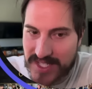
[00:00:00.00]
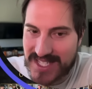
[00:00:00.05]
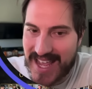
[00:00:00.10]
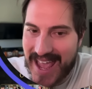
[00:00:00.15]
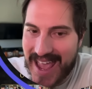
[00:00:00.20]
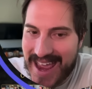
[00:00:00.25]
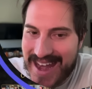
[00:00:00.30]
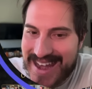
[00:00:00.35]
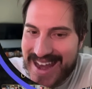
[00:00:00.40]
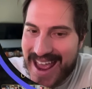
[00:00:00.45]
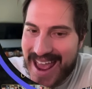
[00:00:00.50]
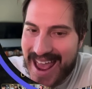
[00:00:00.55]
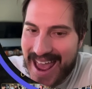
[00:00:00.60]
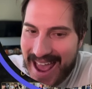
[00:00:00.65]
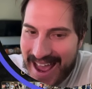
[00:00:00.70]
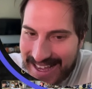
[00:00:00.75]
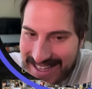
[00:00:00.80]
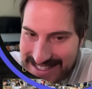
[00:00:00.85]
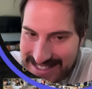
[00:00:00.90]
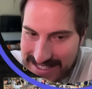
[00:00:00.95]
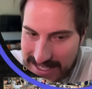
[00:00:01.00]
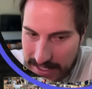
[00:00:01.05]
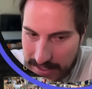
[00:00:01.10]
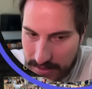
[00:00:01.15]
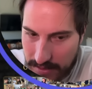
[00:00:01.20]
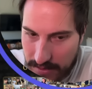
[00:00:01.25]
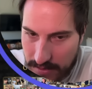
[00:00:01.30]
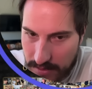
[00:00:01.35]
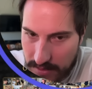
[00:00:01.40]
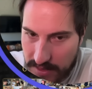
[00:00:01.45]

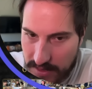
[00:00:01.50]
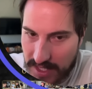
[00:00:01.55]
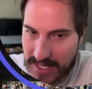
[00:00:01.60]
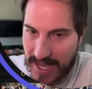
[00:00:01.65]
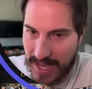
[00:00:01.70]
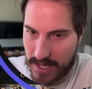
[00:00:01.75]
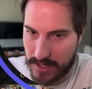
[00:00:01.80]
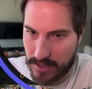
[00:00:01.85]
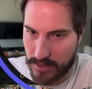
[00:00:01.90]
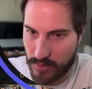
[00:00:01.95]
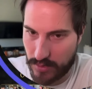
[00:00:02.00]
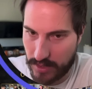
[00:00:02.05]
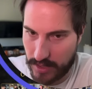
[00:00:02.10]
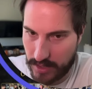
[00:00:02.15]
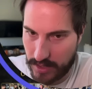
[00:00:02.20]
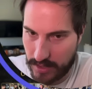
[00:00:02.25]
10xing the category.